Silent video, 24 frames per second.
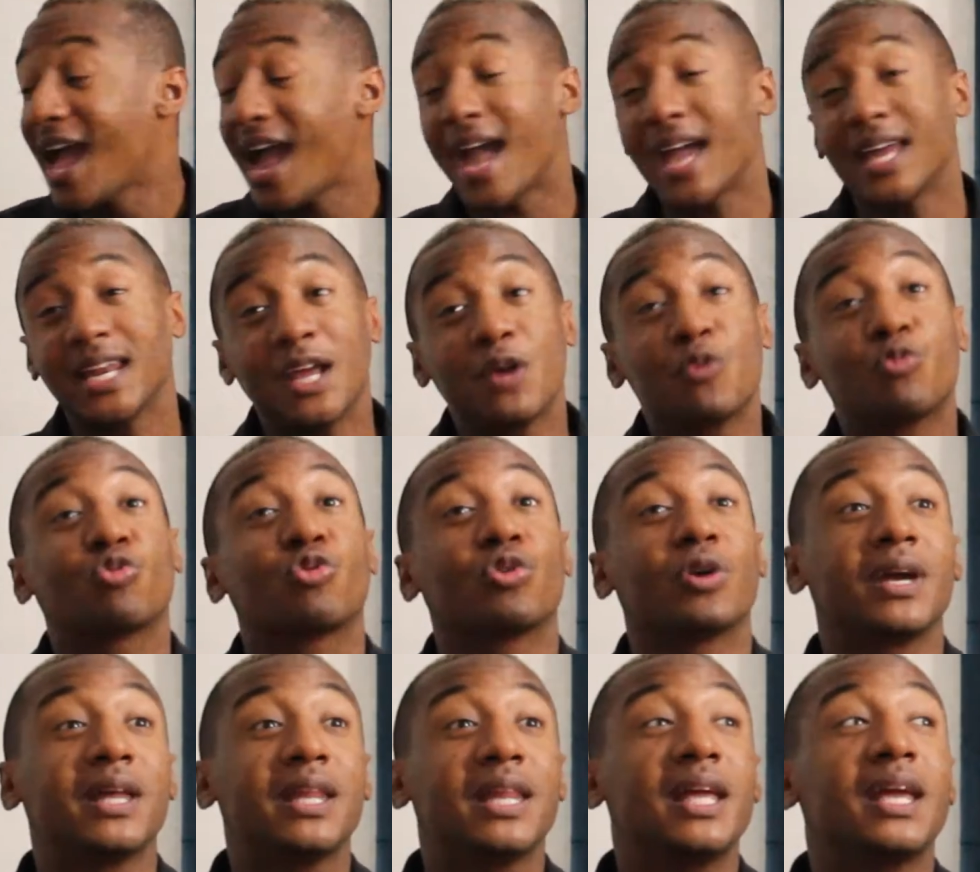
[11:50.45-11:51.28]
And it
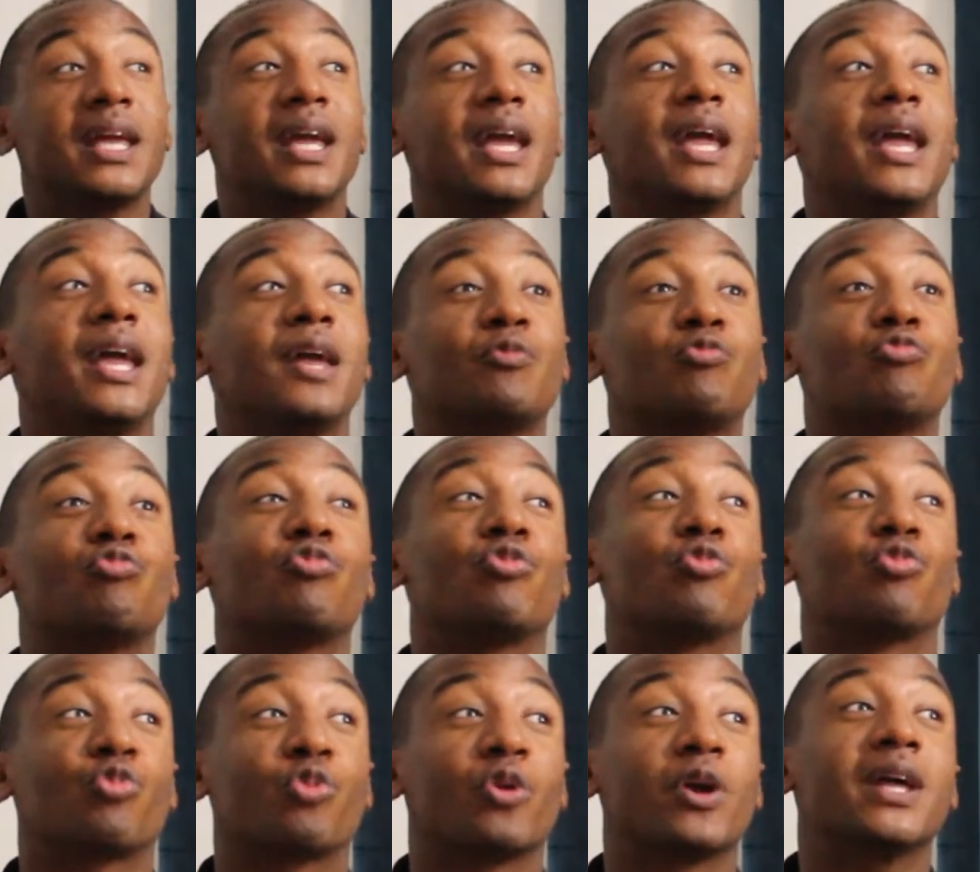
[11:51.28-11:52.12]

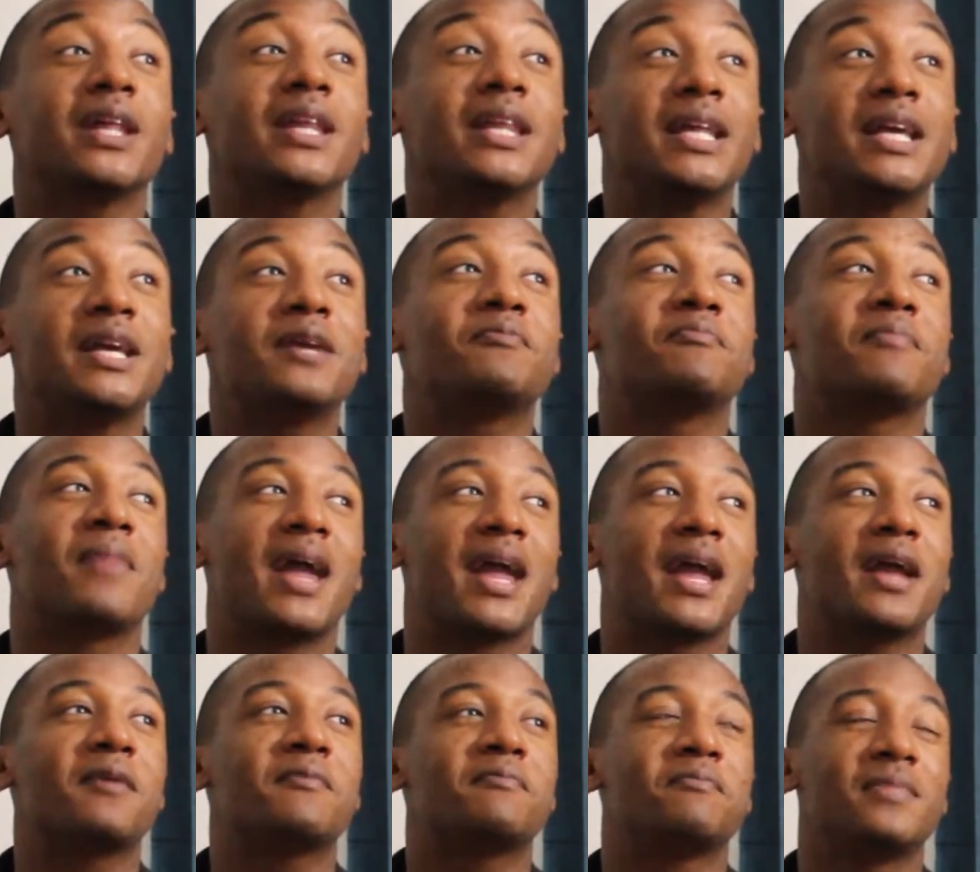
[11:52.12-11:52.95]
really
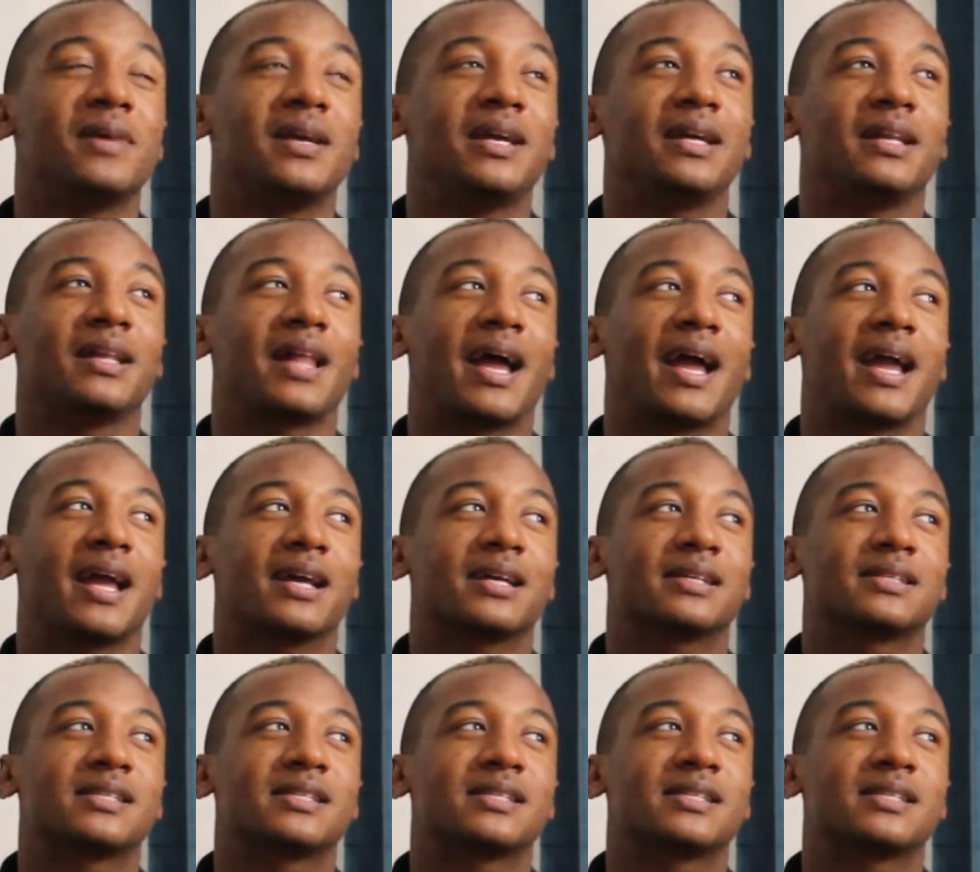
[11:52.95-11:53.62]
made me like